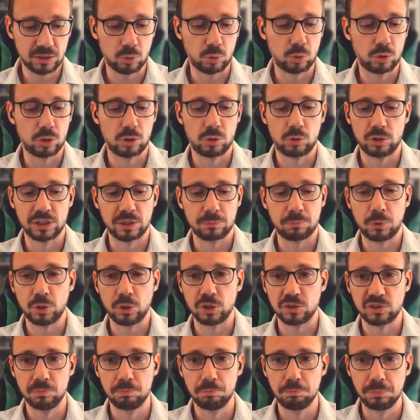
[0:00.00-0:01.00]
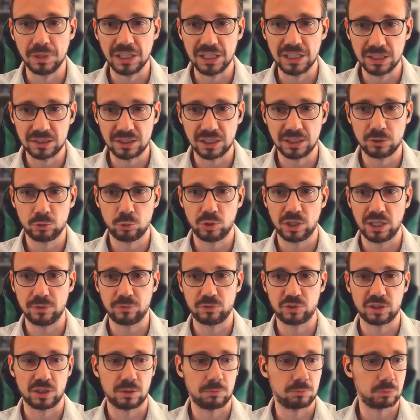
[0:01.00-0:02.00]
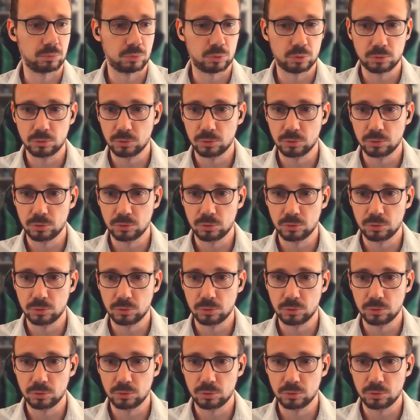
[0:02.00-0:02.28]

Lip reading: or the possibility to have some